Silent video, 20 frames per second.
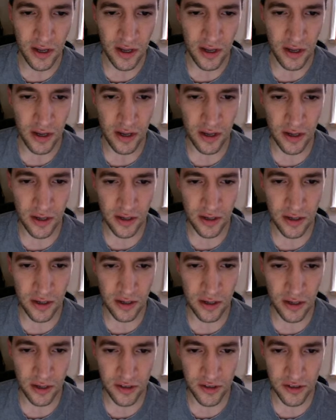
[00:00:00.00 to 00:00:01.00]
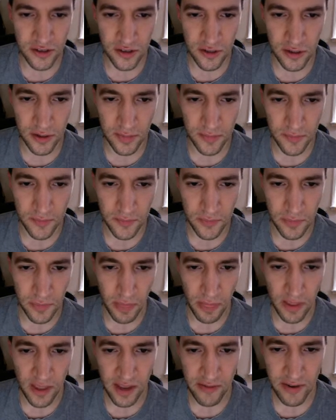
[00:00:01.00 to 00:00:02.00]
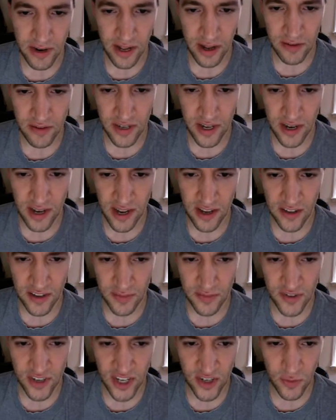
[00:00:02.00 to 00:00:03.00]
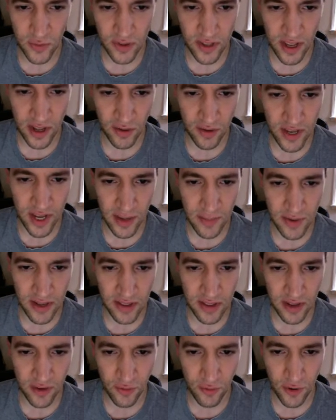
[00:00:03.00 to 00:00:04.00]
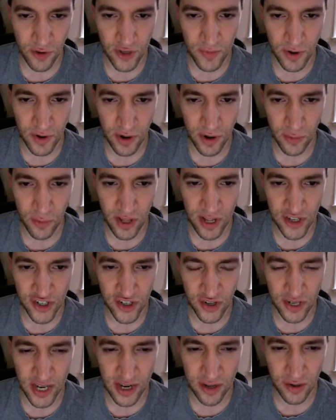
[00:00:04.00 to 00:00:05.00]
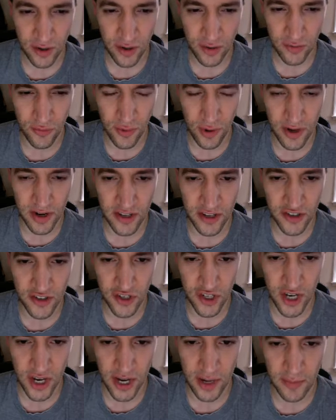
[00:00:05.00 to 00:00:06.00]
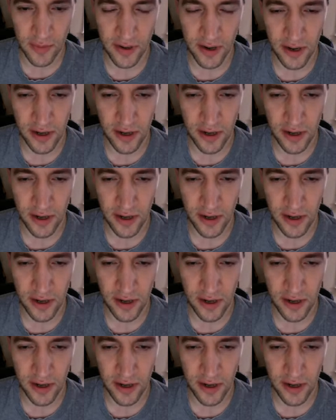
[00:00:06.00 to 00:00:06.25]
Let's see. Given how TNA is obsessed with Gail Kim, do you think Rosemary will actually get a good run as champ?